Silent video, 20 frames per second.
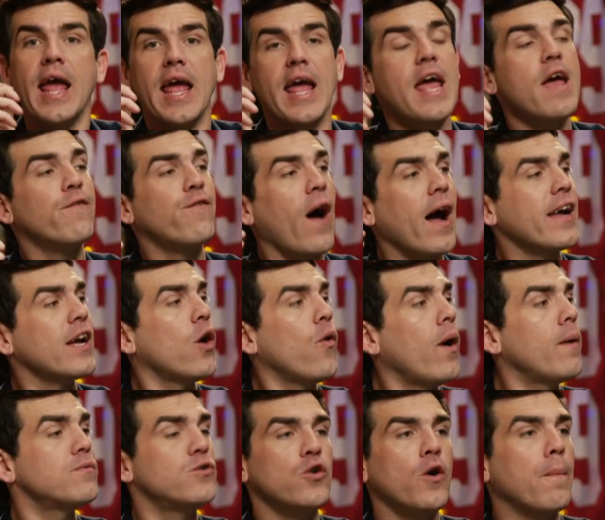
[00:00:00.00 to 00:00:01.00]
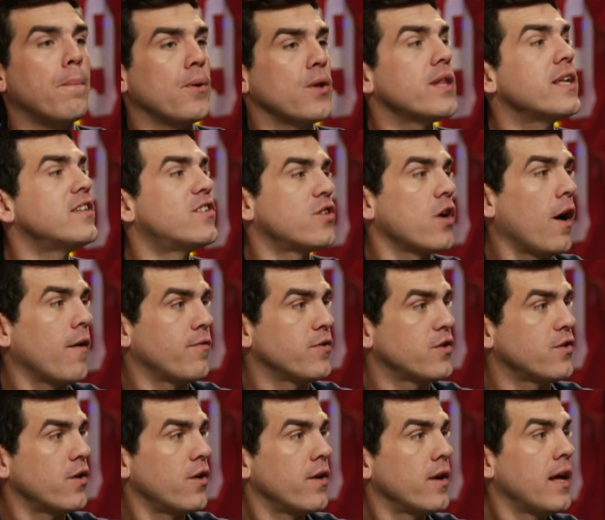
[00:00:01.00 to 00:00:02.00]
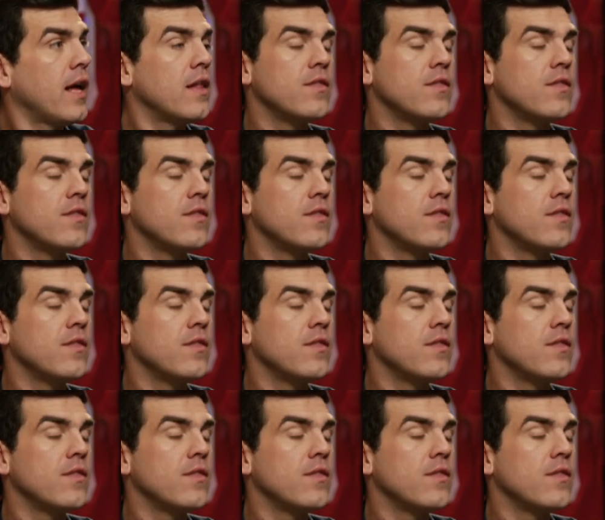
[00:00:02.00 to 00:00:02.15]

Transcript: If I go up to a police officer